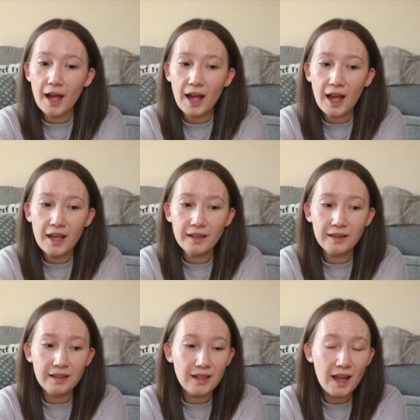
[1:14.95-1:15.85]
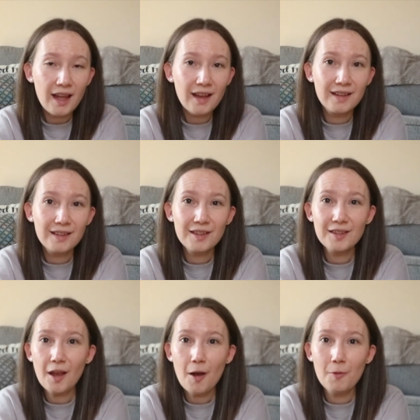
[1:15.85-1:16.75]
And yeah,
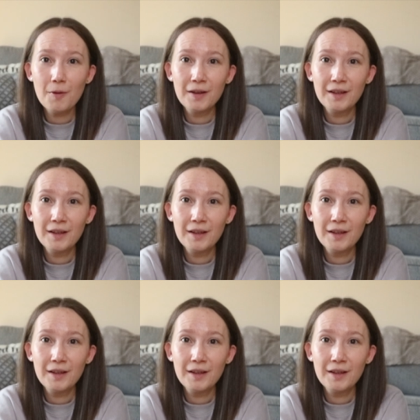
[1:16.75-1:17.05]
so